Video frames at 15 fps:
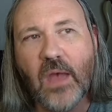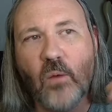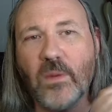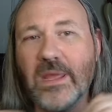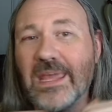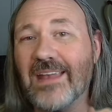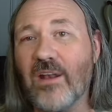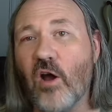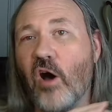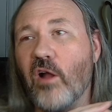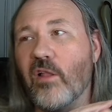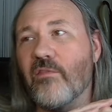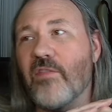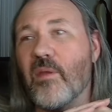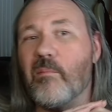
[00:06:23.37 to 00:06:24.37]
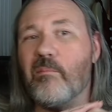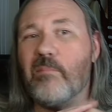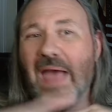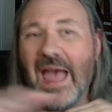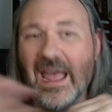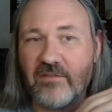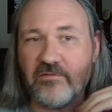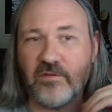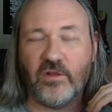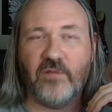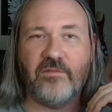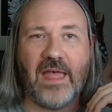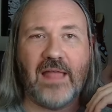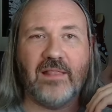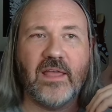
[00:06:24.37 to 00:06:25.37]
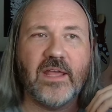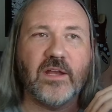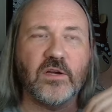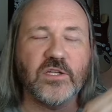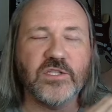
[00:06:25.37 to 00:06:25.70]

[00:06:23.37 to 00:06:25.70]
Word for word: We get all of the backfill of that later.